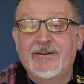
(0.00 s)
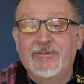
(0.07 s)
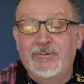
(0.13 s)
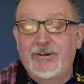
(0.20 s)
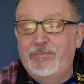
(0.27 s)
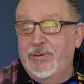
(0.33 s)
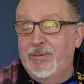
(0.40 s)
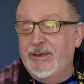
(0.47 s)

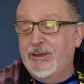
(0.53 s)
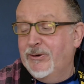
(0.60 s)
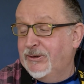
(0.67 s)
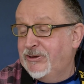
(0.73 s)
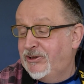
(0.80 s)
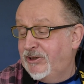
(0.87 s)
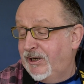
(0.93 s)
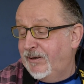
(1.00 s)
we've probably
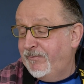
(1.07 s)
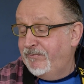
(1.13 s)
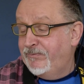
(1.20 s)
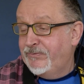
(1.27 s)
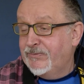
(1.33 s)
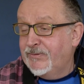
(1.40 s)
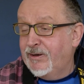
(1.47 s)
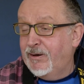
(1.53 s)
got
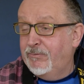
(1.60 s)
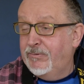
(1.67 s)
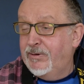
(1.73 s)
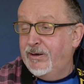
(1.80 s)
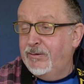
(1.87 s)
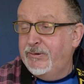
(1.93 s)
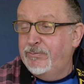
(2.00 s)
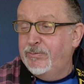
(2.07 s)

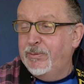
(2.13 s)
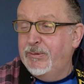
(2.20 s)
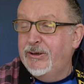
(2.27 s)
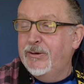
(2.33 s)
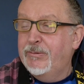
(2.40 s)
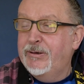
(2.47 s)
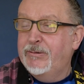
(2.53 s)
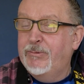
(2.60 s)

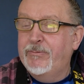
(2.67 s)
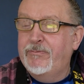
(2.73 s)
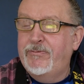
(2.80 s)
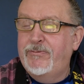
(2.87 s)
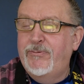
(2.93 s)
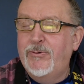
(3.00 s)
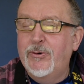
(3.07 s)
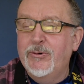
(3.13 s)
about, what,
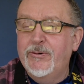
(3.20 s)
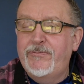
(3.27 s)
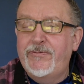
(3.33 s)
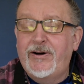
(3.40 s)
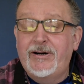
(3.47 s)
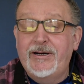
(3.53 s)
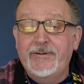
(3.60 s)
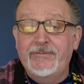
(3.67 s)
4 or
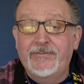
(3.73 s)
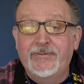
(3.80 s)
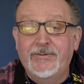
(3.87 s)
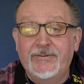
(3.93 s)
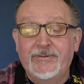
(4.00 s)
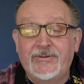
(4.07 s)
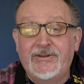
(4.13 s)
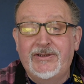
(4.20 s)
5
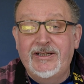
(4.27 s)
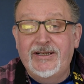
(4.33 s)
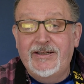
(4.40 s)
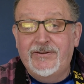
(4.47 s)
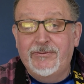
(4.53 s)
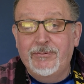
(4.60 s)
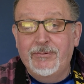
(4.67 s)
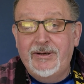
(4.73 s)

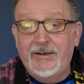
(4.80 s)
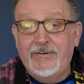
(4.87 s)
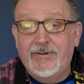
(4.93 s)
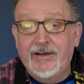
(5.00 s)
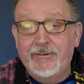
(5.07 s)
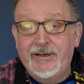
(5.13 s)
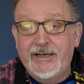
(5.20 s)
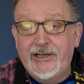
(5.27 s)
D3
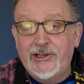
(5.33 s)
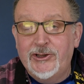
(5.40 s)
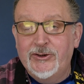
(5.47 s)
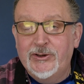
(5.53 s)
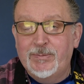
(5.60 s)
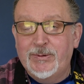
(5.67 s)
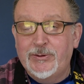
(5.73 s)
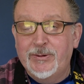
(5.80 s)

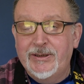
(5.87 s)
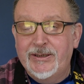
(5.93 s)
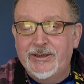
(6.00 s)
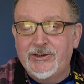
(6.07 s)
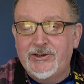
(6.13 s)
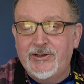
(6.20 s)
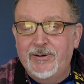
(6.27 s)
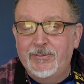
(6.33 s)
variations between
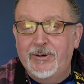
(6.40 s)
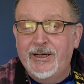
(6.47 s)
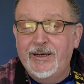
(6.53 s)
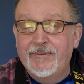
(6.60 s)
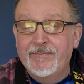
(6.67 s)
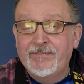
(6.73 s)
us, don't we?